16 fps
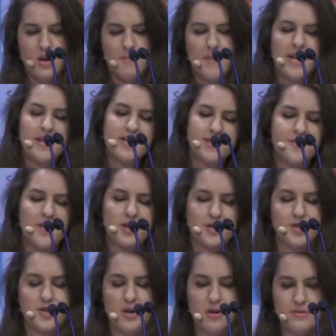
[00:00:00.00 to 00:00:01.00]
But it's
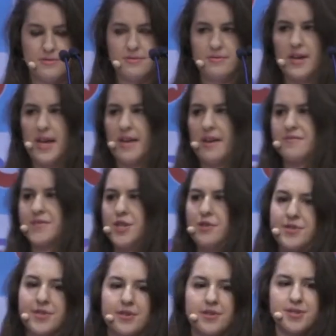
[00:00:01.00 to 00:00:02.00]
functional. It gives
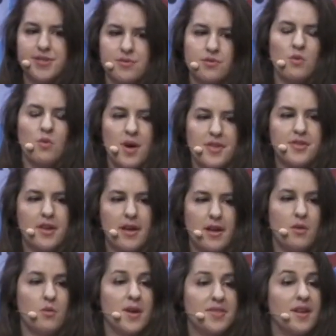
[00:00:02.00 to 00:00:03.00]
users what
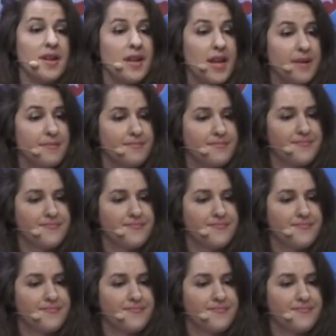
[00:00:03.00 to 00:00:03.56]
they need.